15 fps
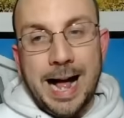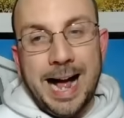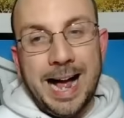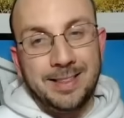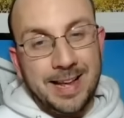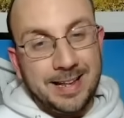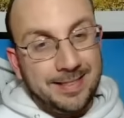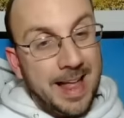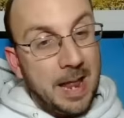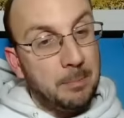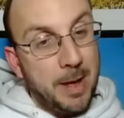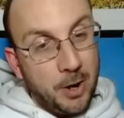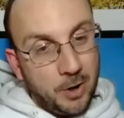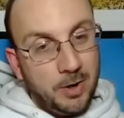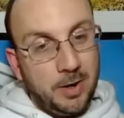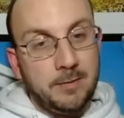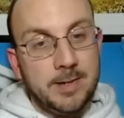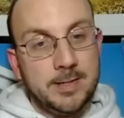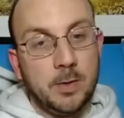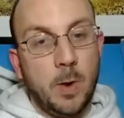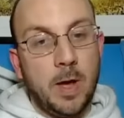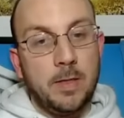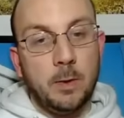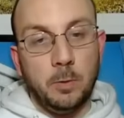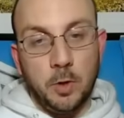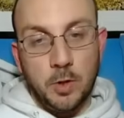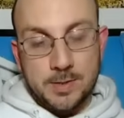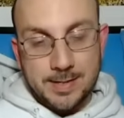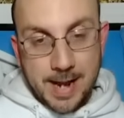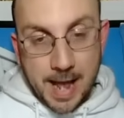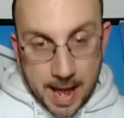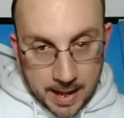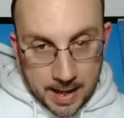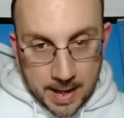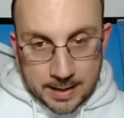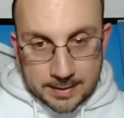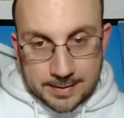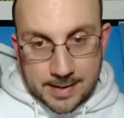I like that better, at least the way that it looked today.